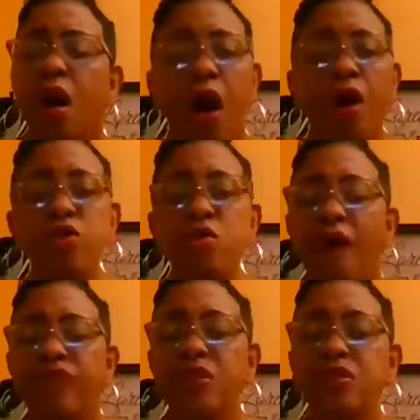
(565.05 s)
all you
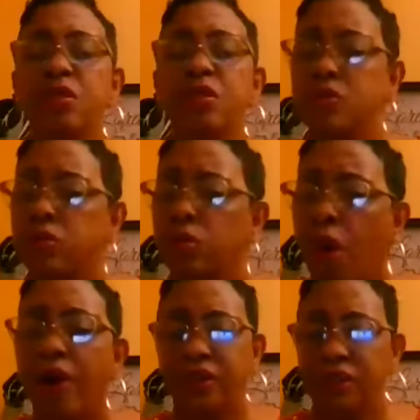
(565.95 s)
have to do is
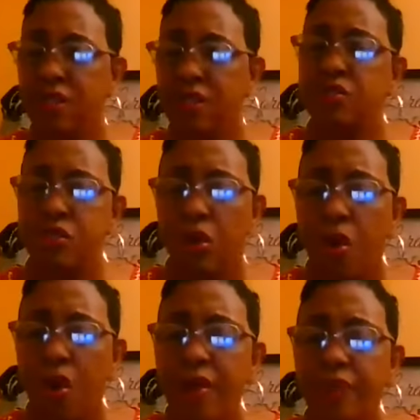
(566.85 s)
walk in his
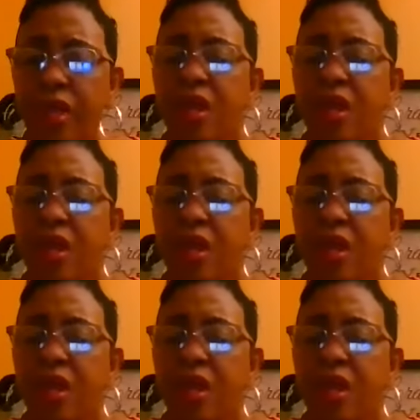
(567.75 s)
joy